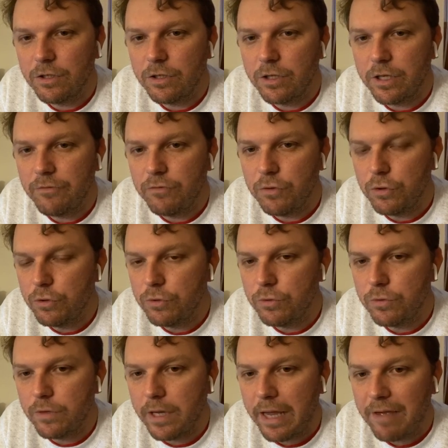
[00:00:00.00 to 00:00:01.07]
if
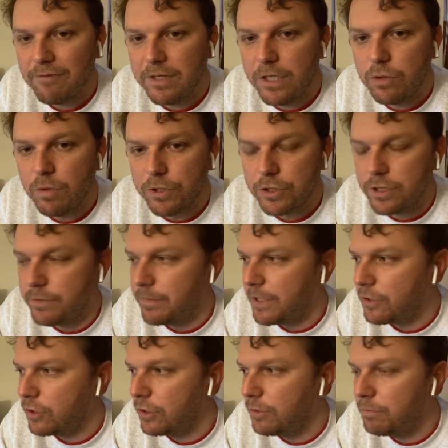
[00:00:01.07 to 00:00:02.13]
you have any questions, make
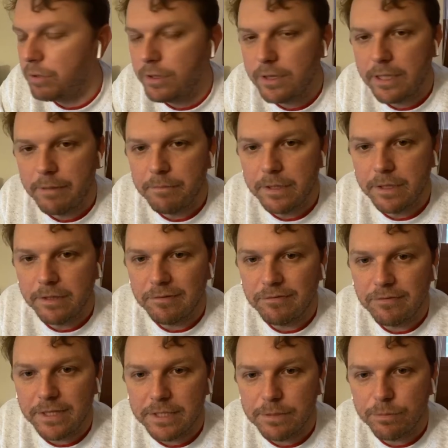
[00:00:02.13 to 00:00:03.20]
sure you put them in the
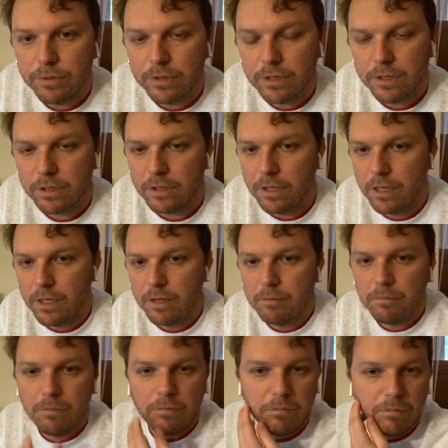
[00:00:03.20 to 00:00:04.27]
Facebook
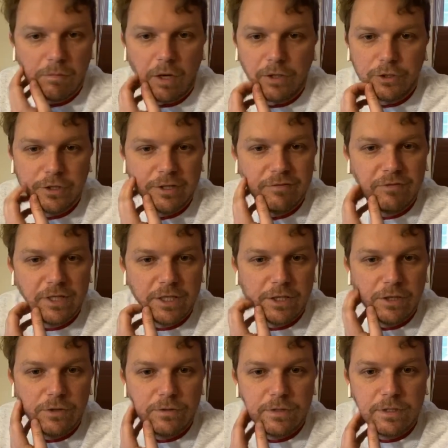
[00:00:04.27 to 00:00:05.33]
under the
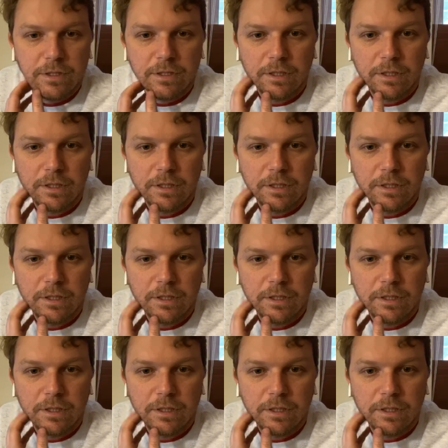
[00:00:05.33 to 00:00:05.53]
videos,